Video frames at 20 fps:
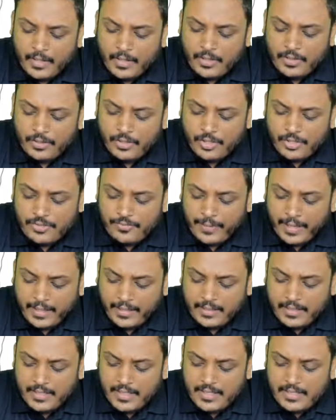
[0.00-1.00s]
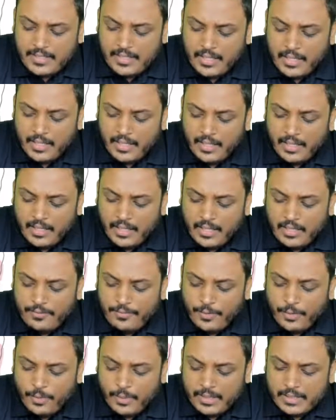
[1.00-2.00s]
Those factors
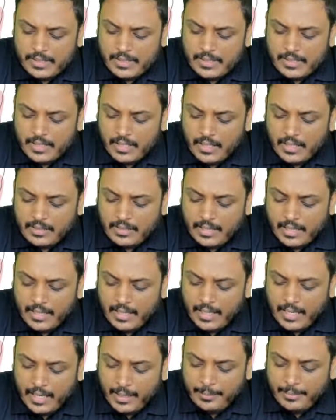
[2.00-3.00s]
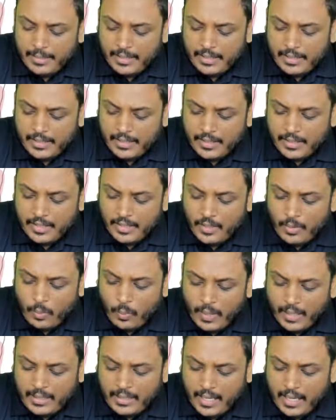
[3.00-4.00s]
influence the reliability.
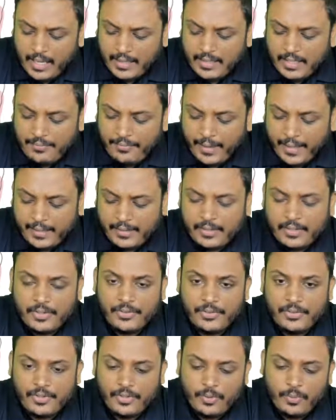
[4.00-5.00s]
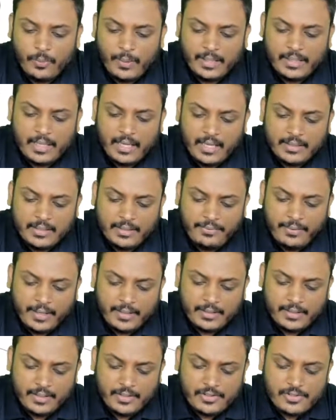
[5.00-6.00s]
What are the factors? What are the
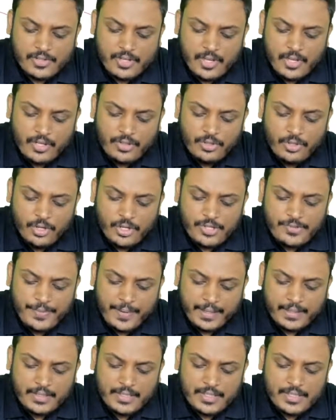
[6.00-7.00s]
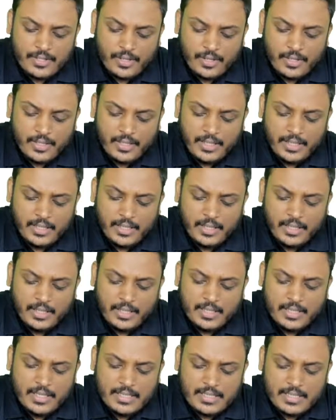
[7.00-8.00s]
factors? Those factors only
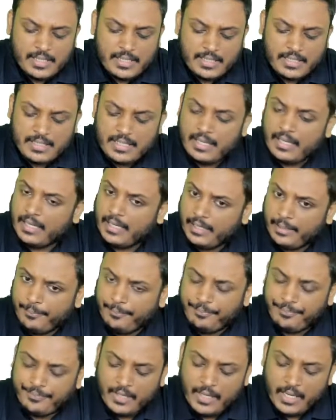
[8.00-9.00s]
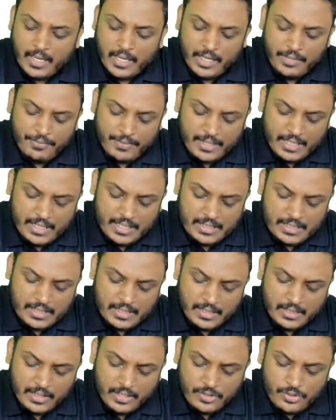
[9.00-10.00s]
discussed here. If it
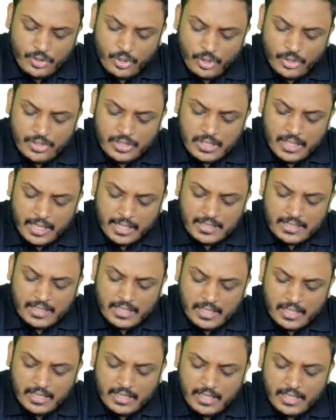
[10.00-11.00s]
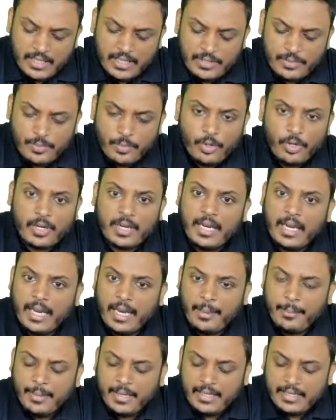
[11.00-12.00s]
is the source external is more
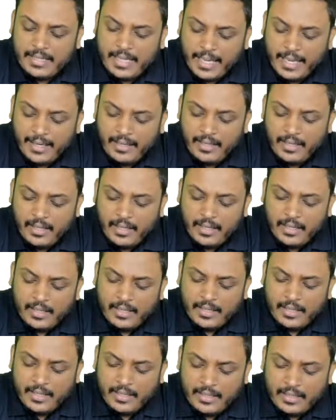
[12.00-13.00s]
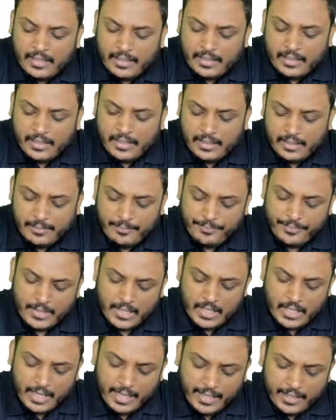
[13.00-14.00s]
reliable than internal,
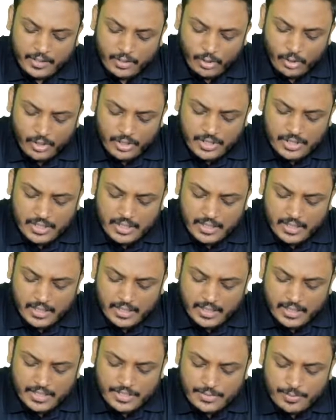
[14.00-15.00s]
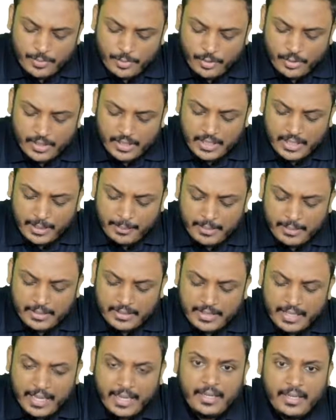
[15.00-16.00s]
and original is more reliable
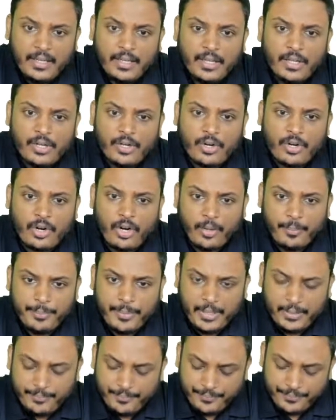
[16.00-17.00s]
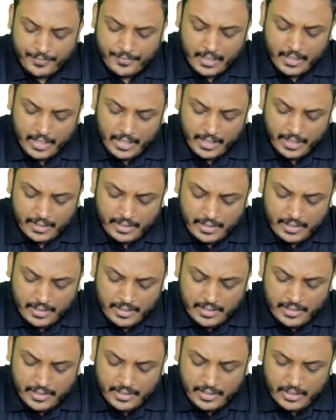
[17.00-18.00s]
than copy, and
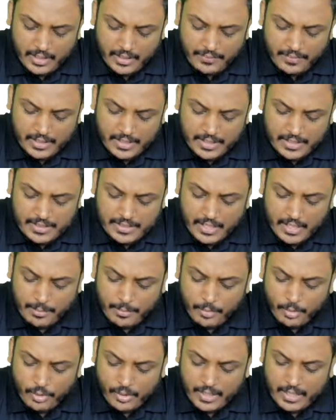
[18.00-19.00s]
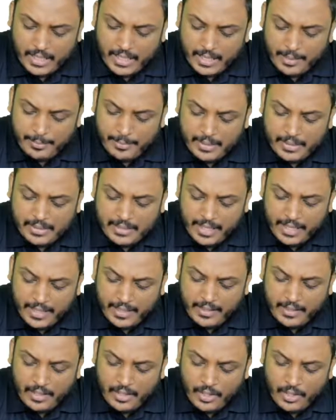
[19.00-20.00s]
written evidence are more reliable
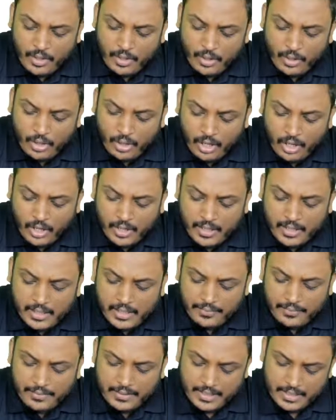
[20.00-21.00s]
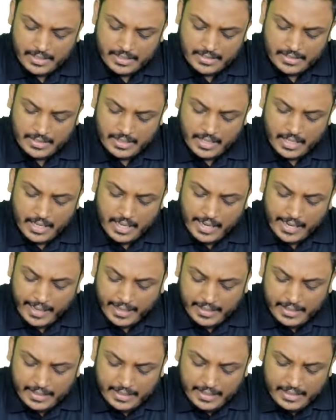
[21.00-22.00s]
than oral evidence,
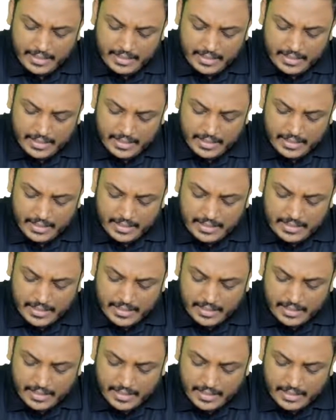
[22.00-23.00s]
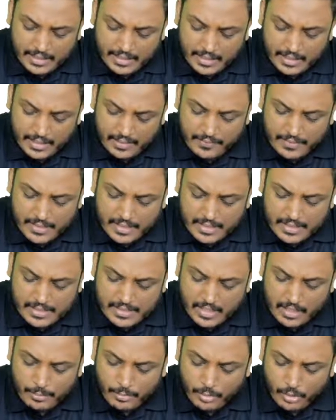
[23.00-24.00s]
and internally generated evidence
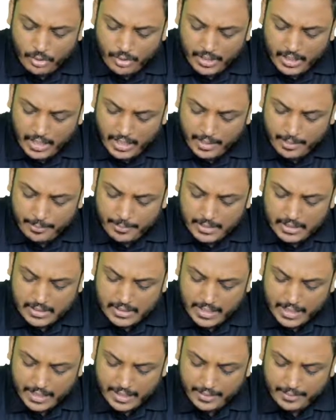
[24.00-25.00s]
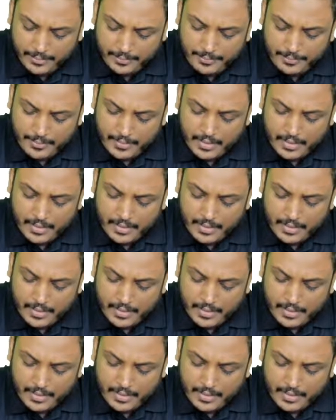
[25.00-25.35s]
are more reliable than